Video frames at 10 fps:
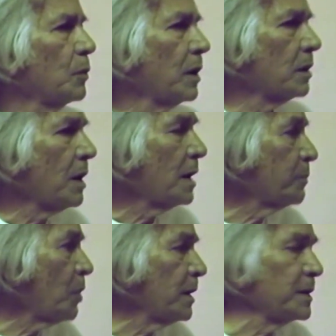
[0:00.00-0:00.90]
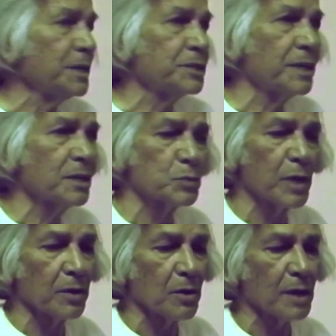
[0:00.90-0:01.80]
We are not politicians,
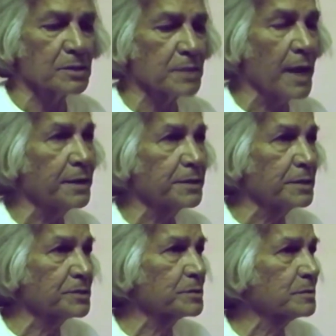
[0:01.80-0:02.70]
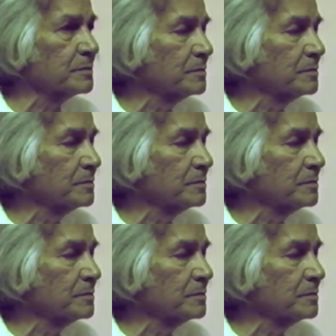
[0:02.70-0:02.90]
we are not scientists.